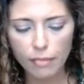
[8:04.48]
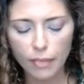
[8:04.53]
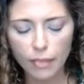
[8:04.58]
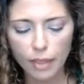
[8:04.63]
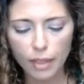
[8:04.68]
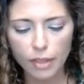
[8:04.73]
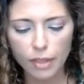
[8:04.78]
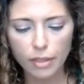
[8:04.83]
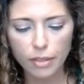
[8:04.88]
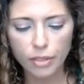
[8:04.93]

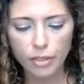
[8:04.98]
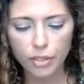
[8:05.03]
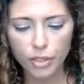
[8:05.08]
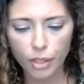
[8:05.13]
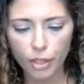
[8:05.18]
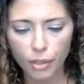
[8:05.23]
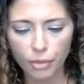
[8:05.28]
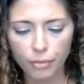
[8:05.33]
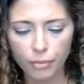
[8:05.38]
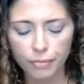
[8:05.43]

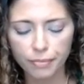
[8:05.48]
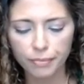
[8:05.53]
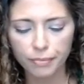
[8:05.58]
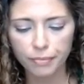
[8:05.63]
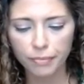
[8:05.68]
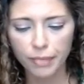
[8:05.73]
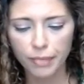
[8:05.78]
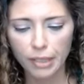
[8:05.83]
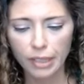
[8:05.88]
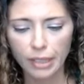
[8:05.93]
So,
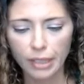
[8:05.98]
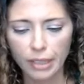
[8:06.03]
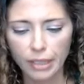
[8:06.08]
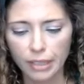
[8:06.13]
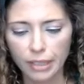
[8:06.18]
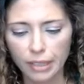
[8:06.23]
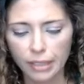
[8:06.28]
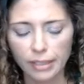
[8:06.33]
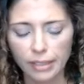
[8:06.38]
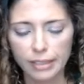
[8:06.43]

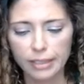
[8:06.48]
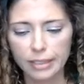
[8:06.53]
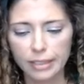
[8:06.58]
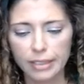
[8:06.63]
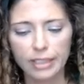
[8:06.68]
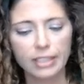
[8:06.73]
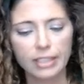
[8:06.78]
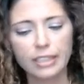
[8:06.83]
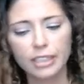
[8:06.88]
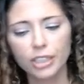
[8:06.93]
in a
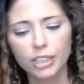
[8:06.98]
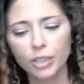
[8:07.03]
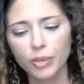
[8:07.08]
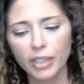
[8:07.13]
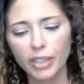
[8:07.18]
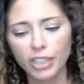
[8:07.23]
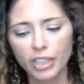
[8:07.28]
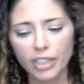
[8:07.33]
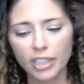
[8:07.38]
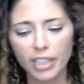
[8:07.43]

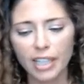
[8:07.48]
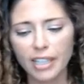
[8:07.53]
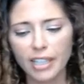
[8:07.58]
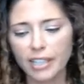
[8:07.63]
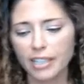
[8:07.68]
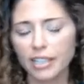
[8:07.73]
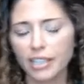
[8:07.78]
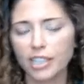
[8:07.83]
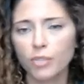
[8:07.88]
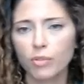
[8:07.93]
situation like
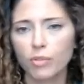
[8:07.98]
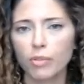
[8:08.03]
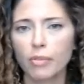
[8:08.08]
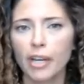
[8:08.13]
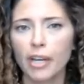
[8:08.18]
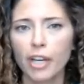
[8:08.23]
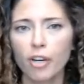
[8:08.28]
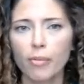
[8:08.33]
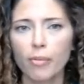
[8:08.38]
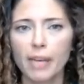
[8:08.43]
this where
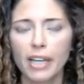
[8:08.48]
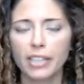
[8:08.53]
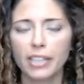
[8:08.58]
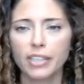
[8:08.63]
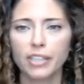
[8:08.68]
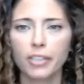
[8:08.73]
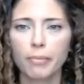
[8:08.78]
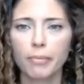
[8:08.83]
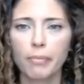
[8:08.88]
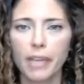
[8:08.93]

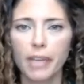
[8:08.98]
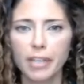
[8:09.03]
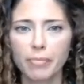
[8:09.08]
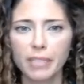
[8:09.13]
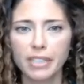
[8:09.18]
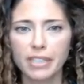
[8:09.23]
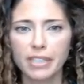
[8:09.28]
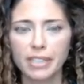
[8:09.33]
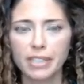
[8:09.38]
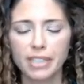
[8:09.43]
Mycobacterium might be
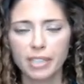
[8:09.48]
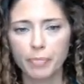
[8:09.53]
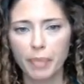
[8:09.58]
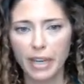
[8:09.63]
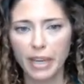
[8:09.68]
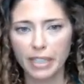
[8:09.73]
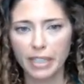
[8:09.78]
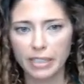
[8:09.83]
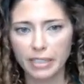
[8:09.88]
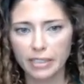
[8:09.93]

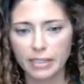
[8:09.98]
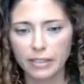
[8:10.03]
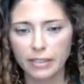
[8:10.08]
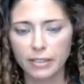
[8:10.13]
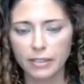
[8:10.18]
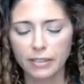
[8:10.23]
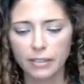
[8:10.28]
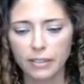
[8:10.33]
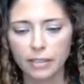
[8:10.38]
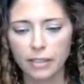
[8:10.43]
suspected,
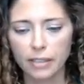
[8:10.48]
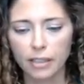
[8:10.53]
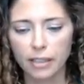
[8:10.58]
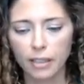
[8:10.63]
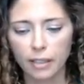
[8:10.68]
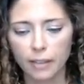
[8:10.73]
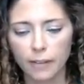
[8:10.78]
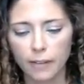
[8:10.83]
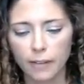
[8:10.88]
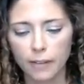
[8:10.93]

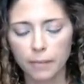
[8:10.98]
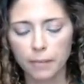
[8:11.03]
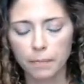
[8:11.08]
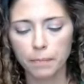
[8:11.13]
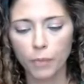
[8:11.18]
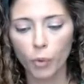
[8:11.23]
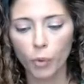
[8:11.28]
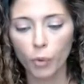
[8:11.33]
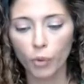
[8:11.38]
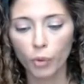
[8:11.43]

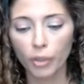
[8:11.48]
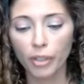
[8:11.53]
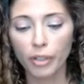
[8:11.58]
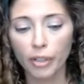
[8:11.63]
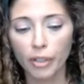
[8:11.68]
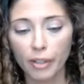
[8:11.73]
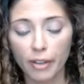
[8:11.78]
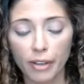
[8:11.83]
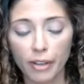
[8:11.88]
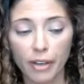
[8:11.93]
or
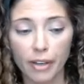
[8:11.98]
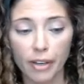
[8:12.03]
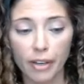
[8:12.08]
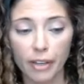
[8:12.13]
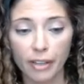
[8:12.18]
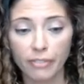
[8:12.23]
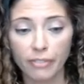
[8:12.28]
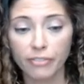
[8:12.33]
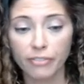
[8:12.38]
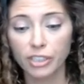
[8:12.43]
a
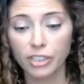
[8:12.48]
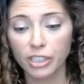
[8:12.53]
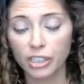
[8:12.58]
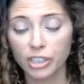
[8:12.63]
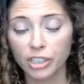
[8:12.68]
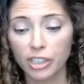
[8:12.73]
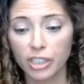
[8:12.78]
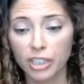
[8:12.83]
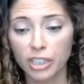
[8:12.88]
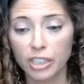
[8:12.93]

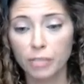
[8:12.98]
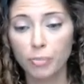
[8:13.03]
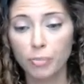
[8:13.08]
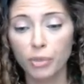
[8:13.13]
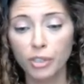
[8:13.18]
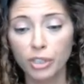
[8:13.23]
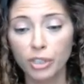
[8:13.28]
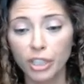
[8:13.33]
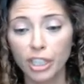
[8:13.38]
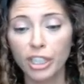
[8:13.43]
physician is
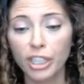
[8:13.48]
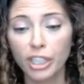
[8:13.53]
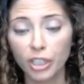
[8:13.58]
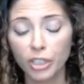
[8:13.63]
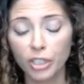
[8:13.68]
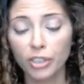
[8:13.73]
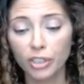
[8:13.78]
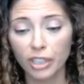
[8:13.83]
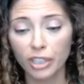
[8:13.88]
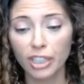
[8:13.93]

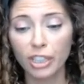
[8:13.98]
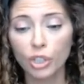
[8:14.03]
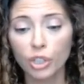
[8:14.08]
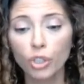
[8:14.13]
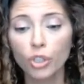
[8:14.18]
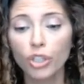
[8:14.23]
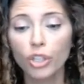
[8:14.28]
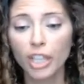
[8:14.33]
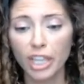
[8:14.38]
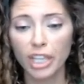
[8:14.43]
particularly
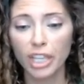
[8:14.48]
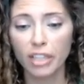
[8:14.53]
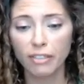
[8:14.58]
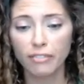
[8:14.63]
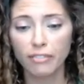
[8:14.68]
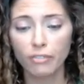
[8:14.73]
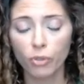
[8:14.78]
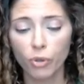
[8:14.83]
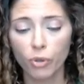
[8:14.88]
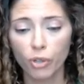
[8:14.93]
looking
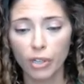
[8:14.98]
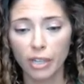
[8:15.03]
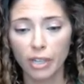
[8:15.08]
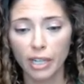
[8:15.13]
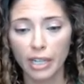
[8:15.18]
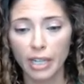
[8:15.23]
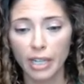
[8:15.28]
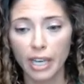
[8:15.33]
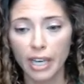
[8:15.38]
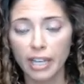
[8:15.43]
for
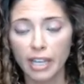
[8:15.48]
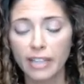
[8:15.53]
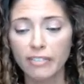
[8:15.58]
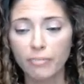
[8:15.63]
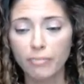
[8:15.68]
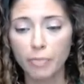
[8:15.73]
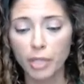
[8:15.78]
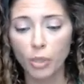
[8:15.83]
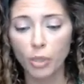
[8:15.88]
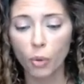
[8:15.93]
a
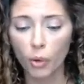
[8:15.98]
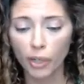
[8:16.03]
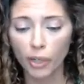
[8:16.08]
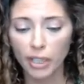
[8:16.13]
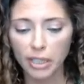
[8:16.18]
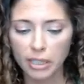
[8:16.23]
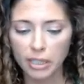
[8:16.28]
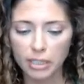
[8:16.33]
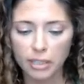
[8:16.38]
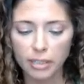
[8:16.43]
AFB
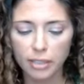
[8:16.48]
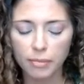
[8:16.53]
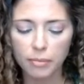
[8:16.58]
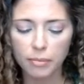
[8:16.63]
organism,